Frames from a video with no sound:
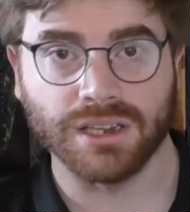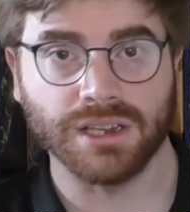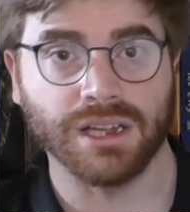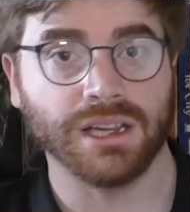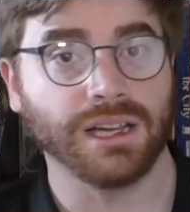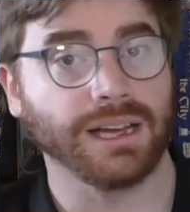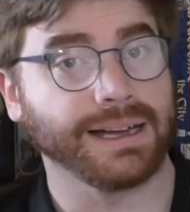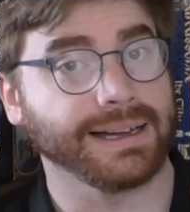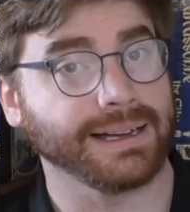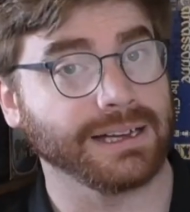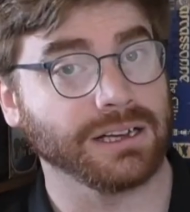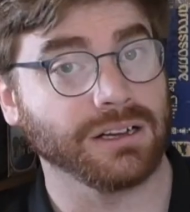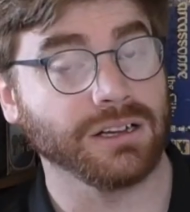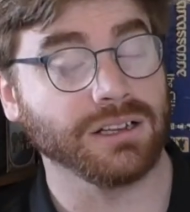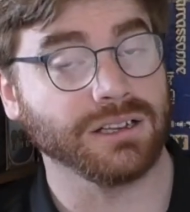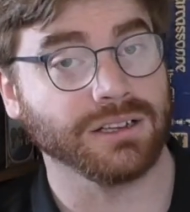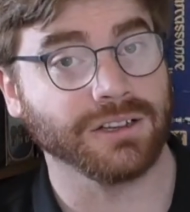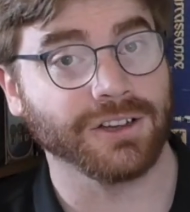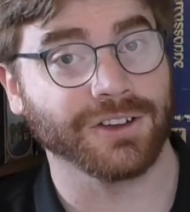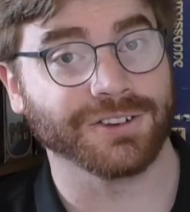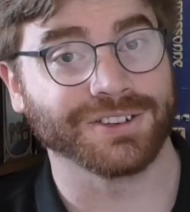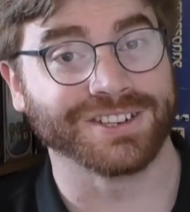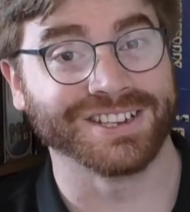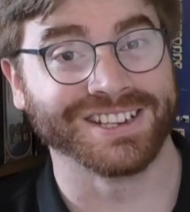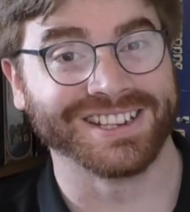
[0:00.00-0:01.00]
Early
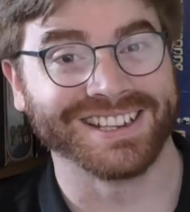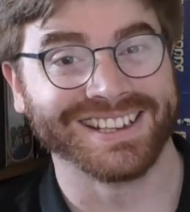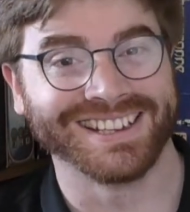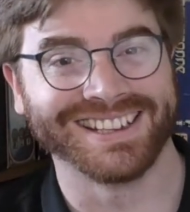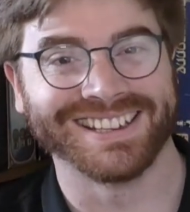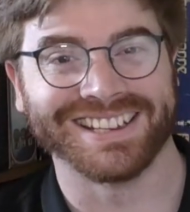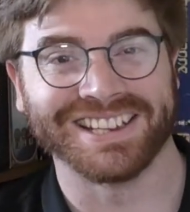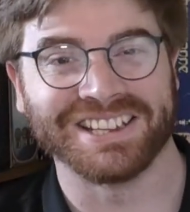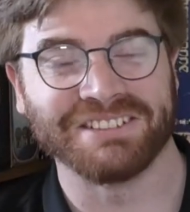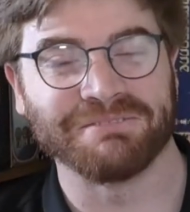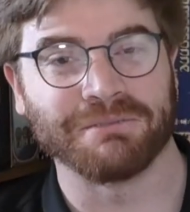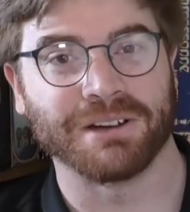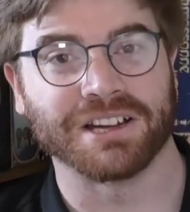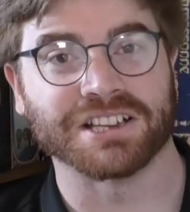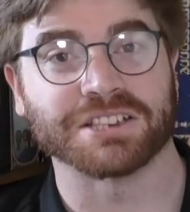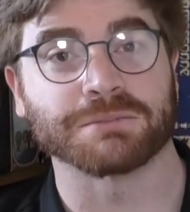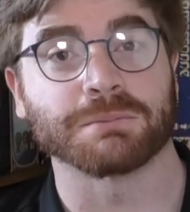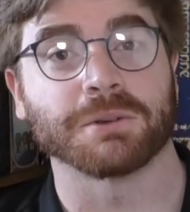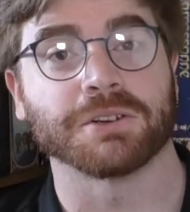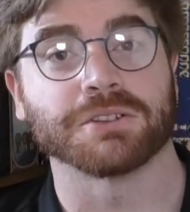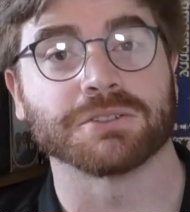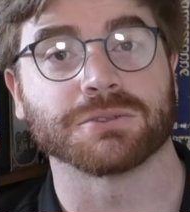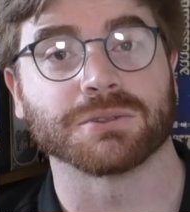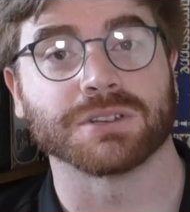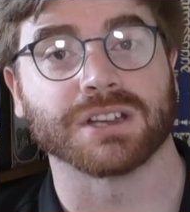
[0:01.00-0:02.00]
on in my
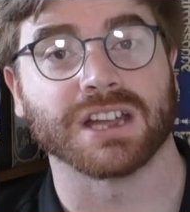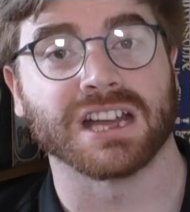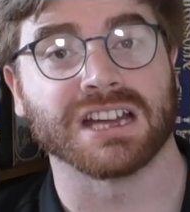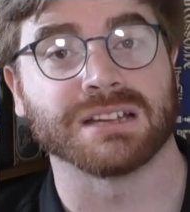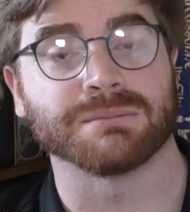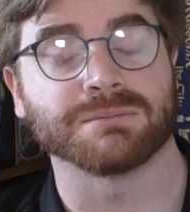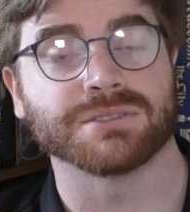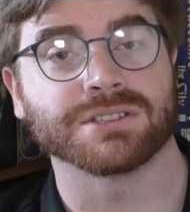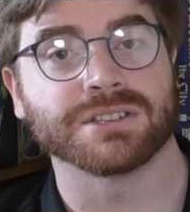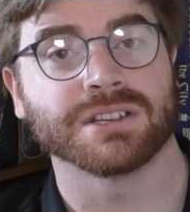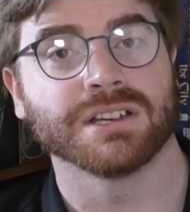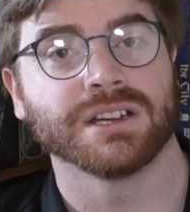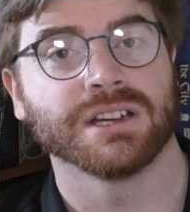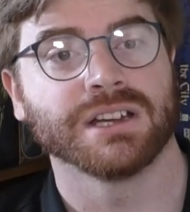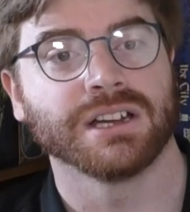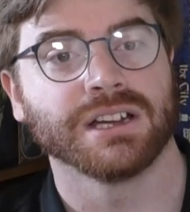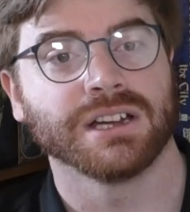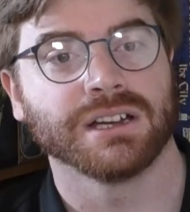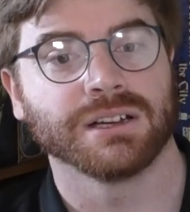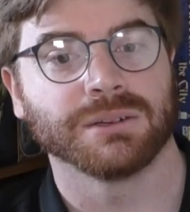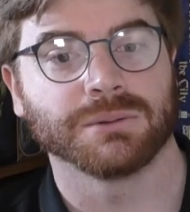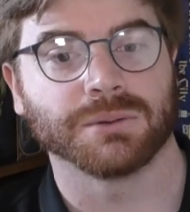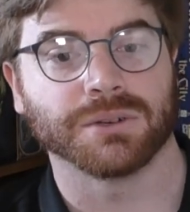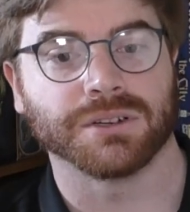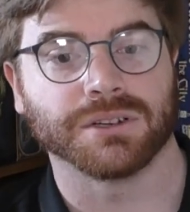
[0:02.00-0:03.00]
experience with games,
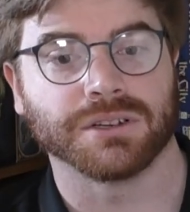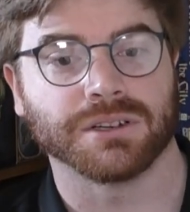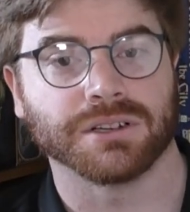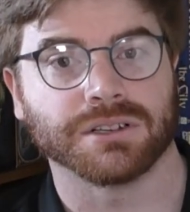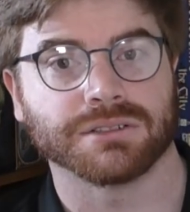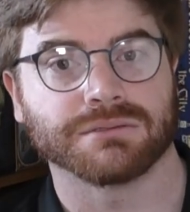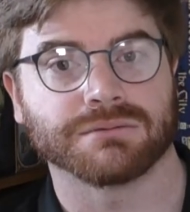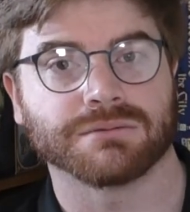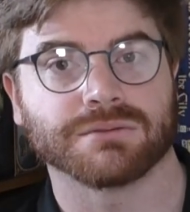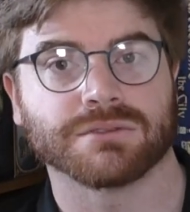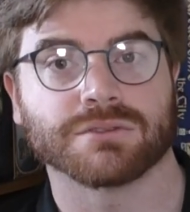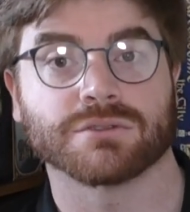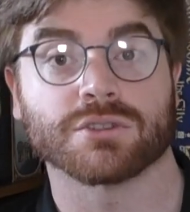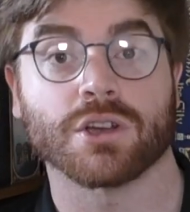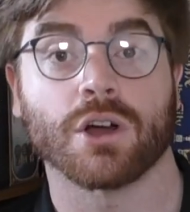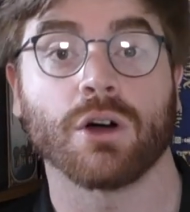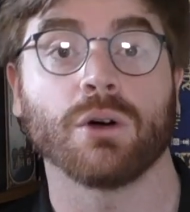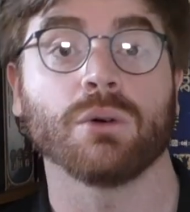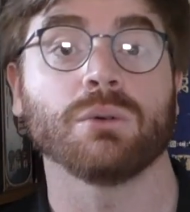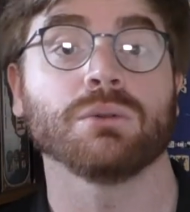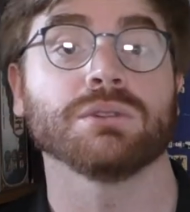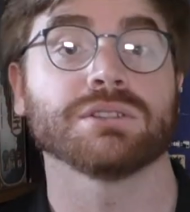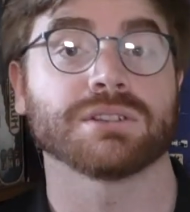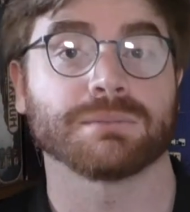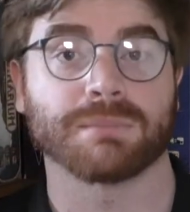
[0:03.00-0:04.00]
we're
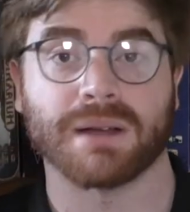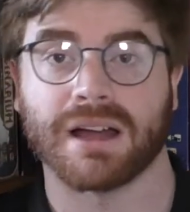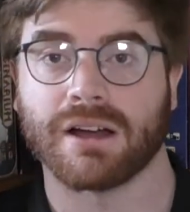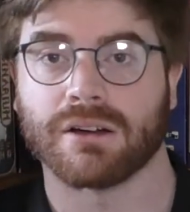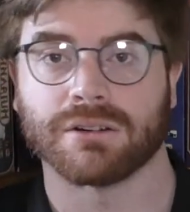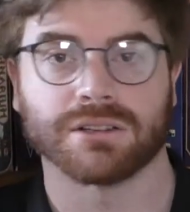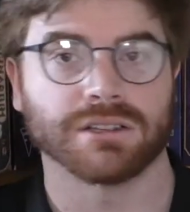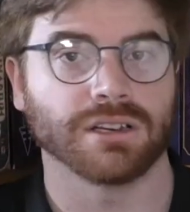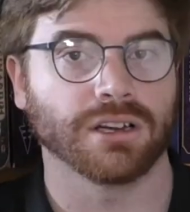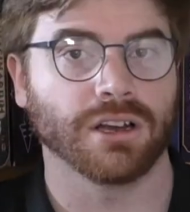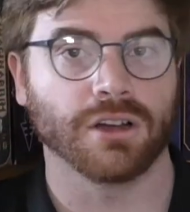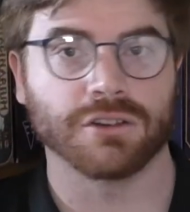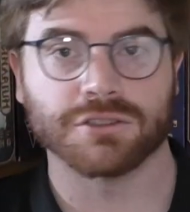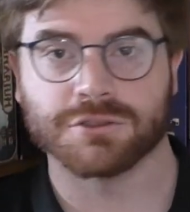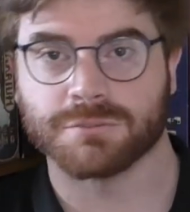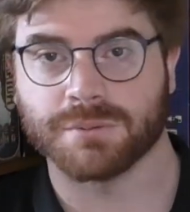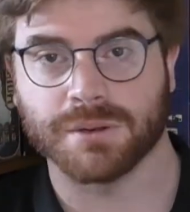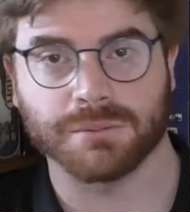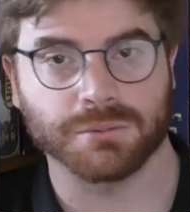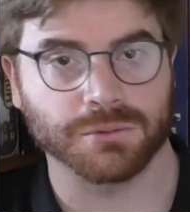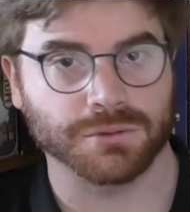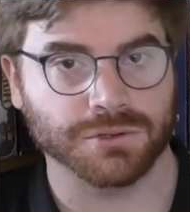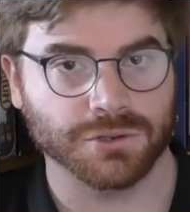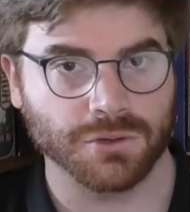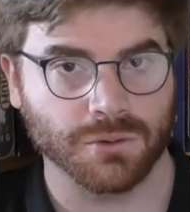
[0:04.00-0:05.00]
told about, and loads of
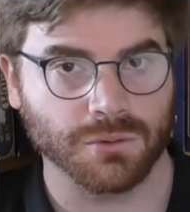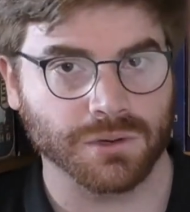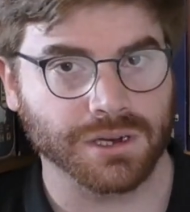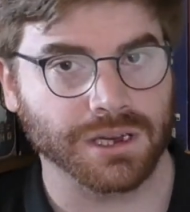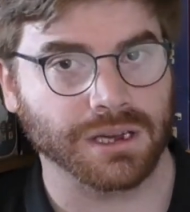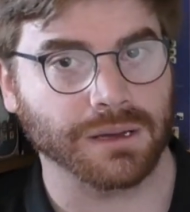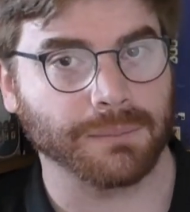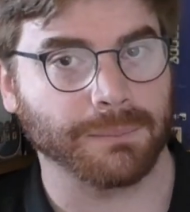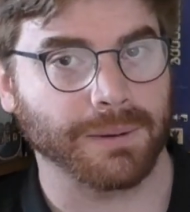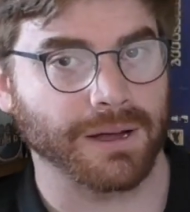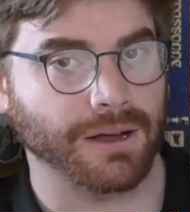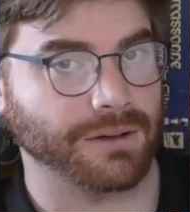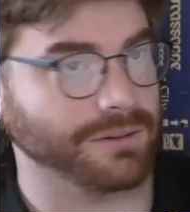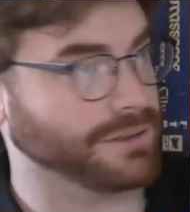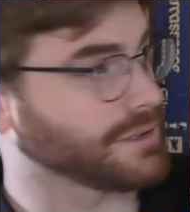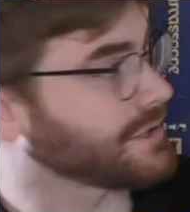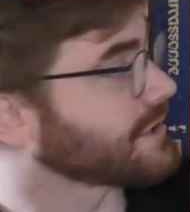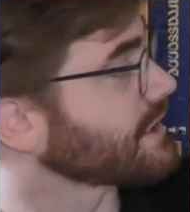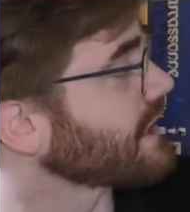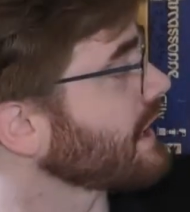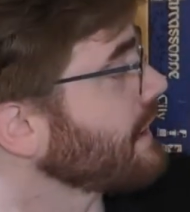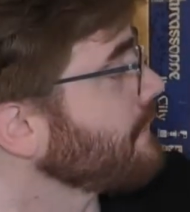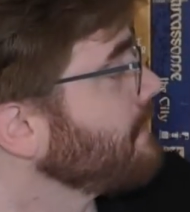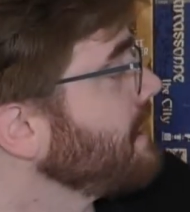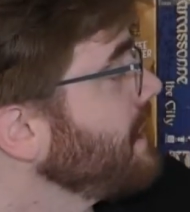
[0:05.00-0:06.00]
people were talking about this game